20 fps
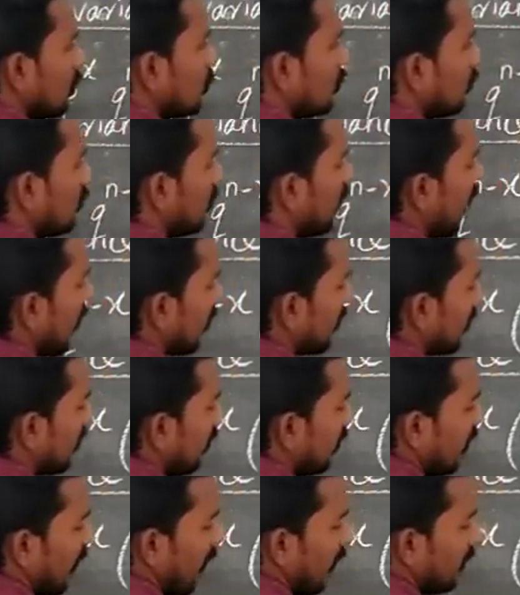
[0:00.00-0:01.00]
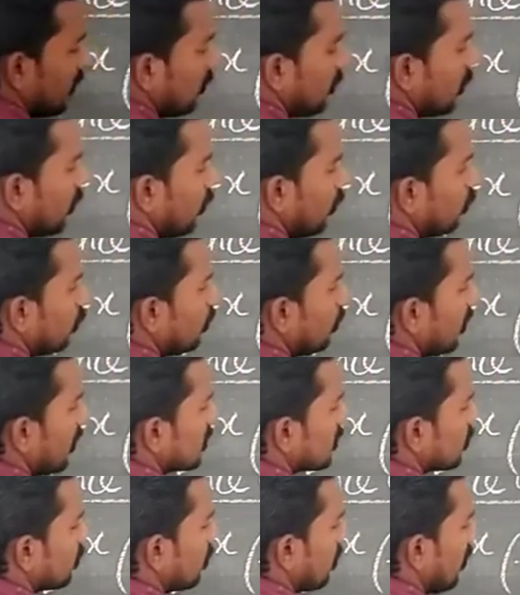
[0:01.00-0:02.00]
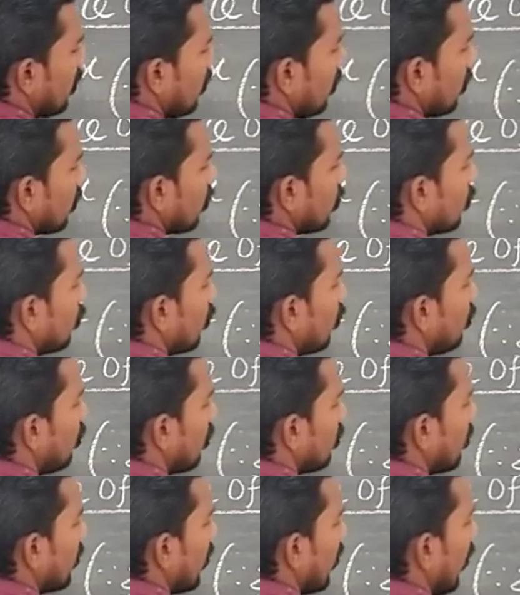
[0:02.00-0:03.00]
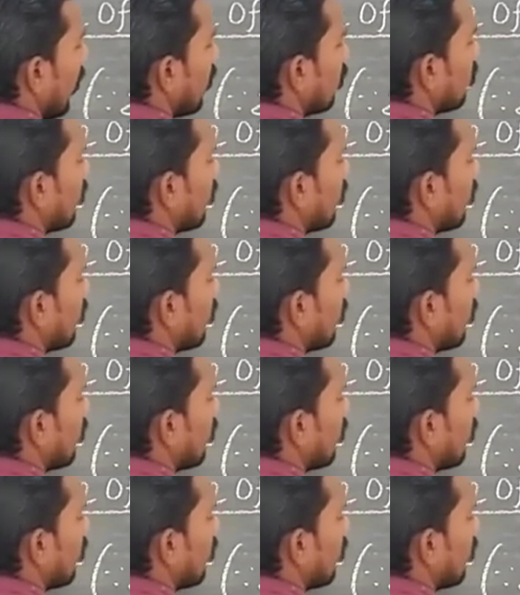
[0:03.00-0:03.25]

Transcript: We directly write q plus p whole power n